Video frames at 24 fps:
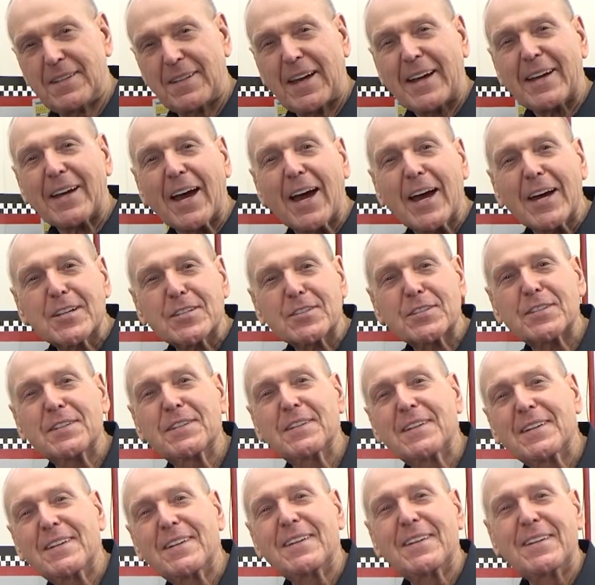Hey guys,
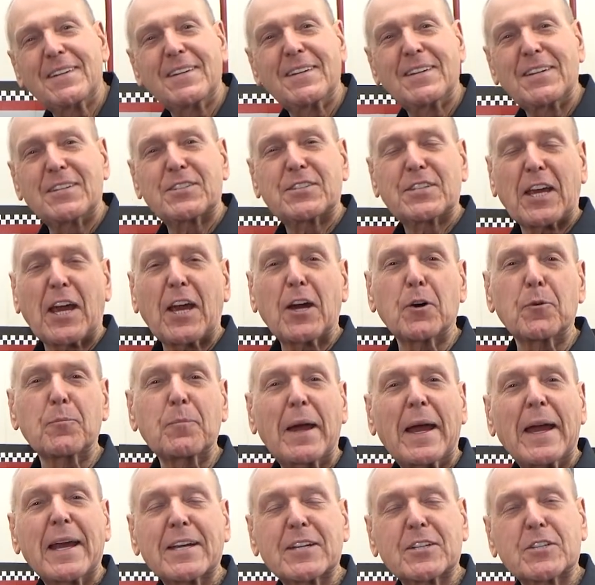it's Gale
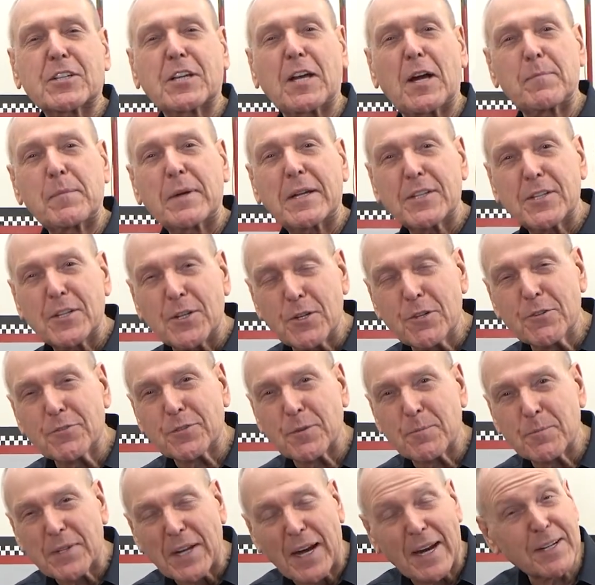Banks coming to you
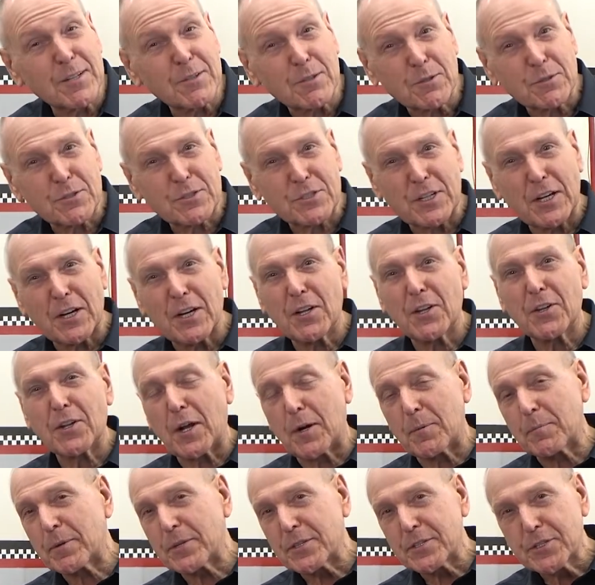from Dyno Cell
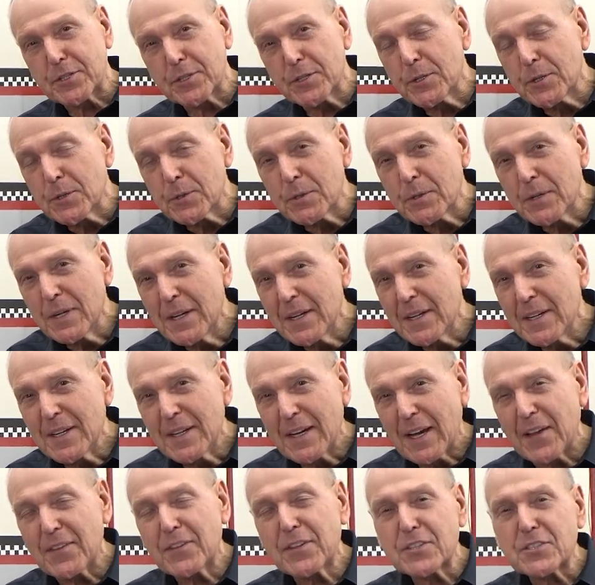number two,
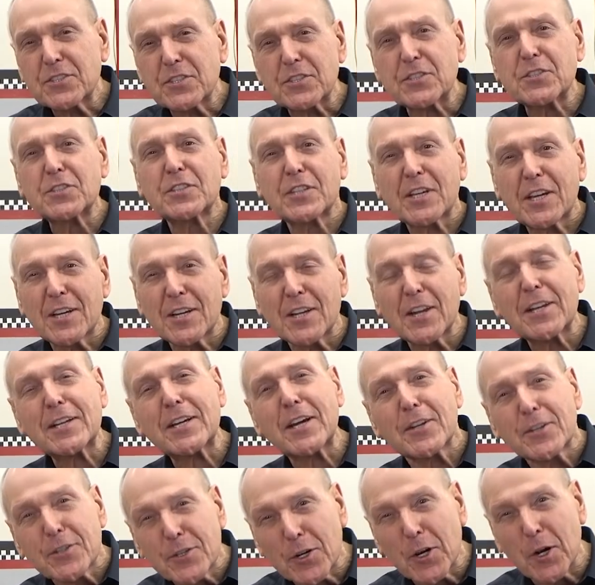and this is Killing
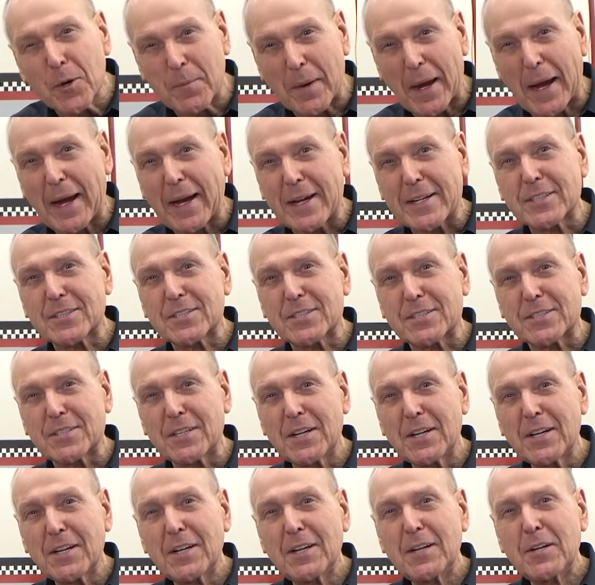a Duramax,
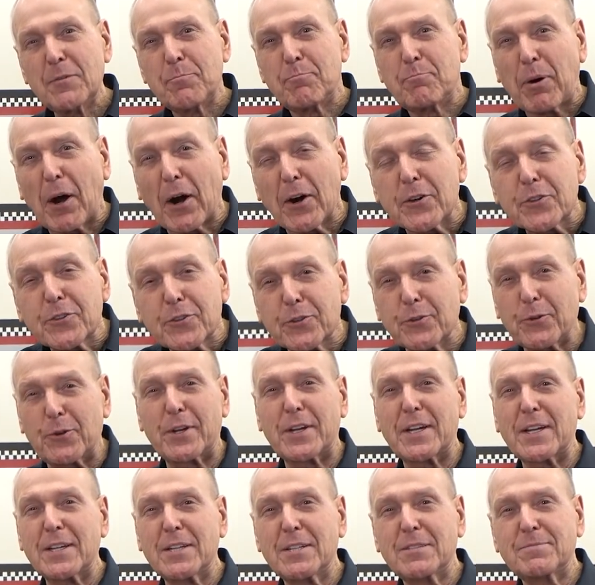part
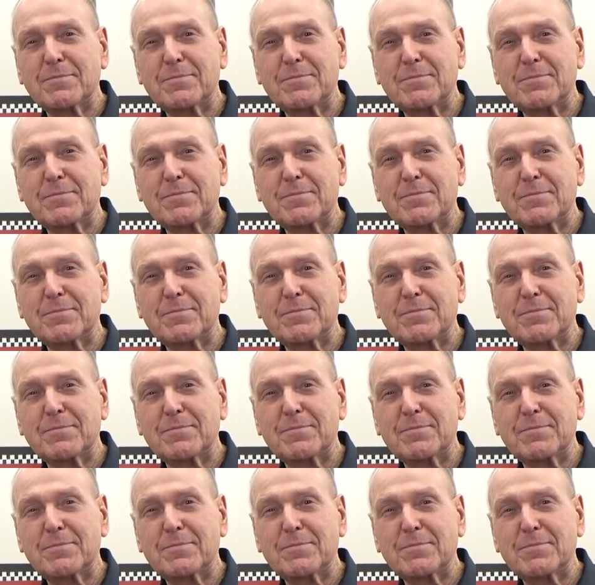three.